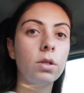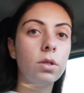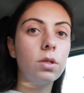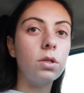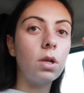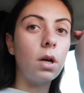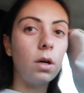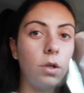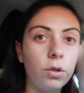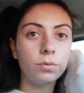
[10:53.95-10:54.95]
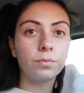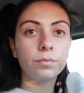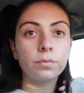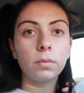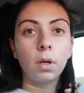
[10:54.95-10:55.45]
So
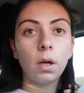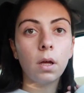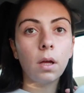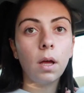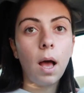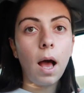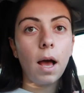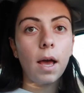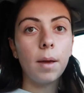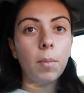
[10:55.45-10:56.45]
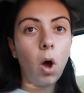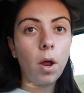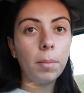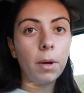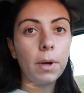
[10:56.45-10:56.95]
I'm
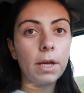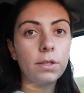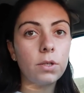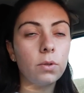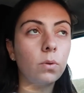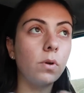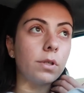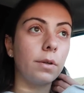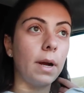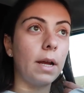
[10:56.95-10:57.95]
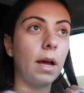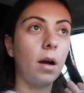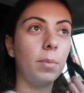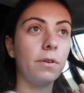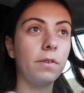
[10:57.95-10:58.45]
on my way to Ulta right now,
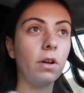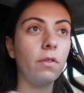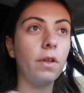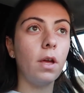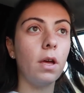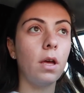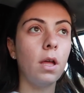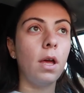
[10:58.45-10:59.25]
but if you're the